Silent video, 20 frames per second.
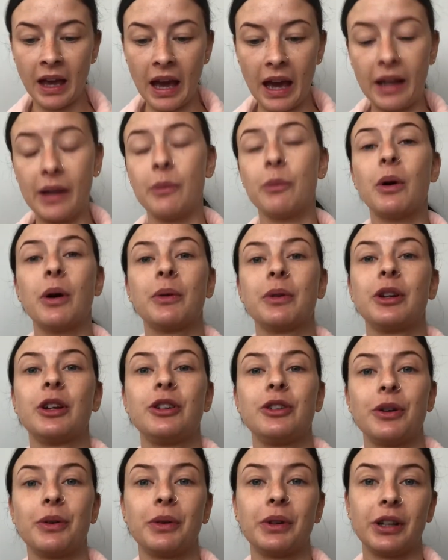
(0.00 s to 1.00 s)
And then what I'm going to
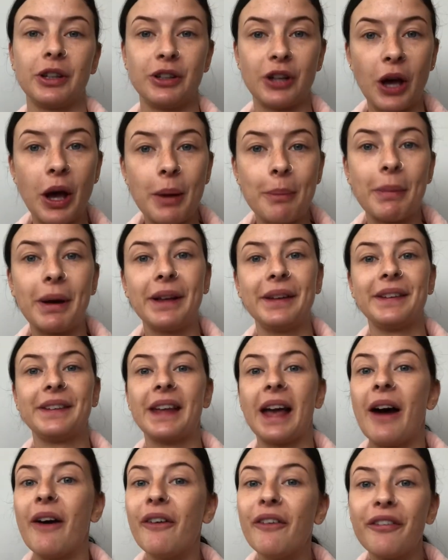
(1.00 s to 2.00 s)
do, I'm going to turn
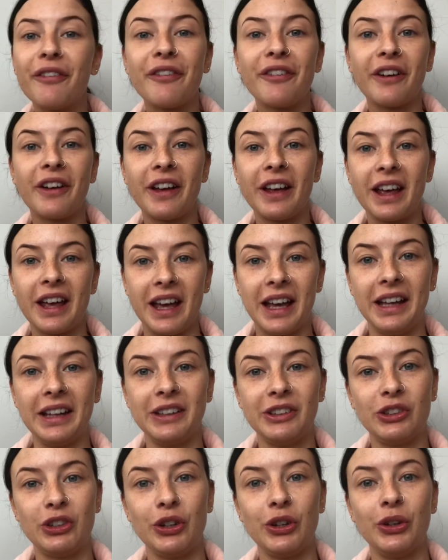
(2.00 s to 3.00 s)
myself
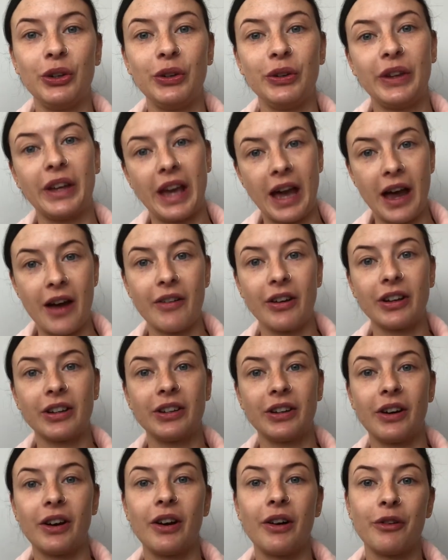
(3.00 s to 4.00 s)
into the
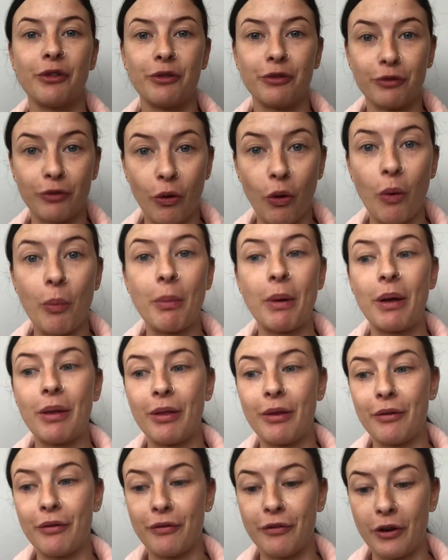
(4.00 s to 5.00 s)
character from
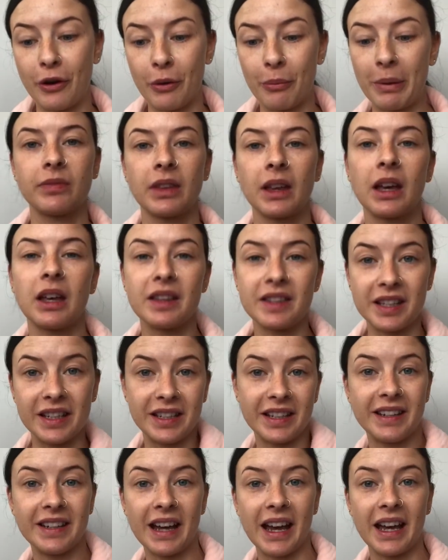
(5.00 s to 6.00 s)
the film. So
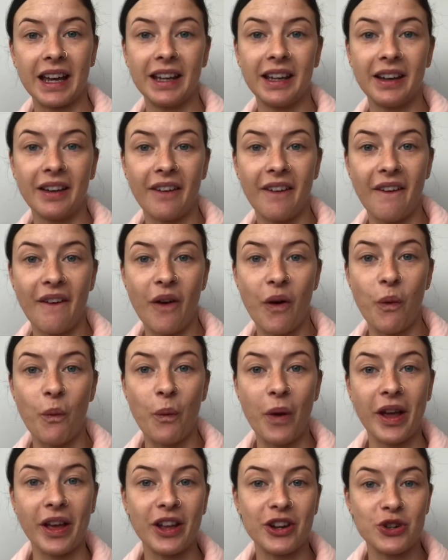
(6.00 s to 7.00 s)
today
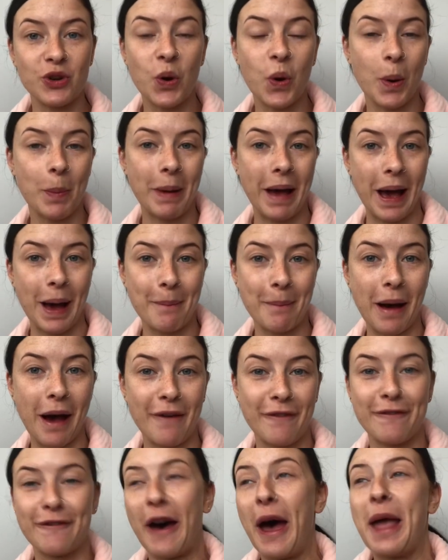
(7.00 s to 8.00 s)
we're going to talk about my
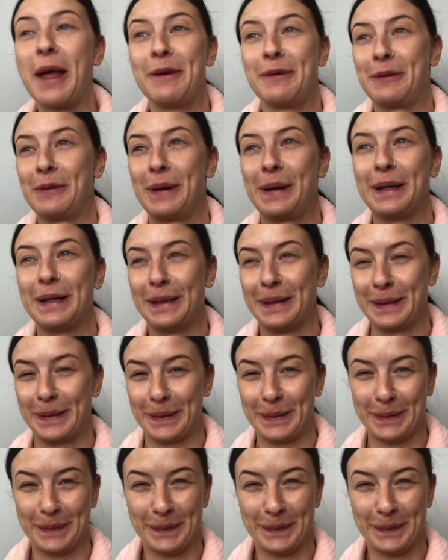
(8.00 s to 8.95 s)
favourite,